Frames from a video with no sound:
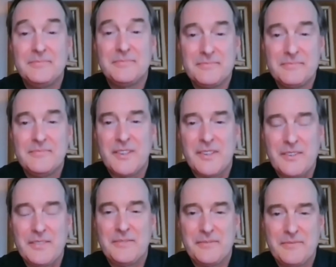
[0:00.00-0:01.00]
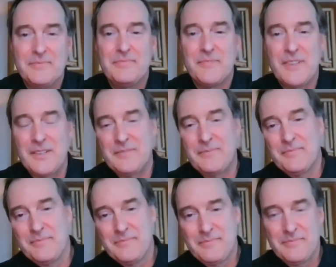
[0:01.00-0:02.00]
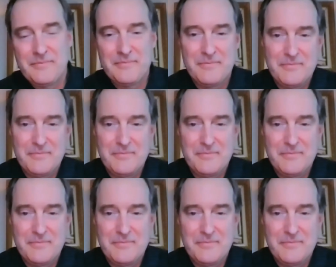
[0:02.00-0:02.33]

Let me know how that would work out. It was a, it was a different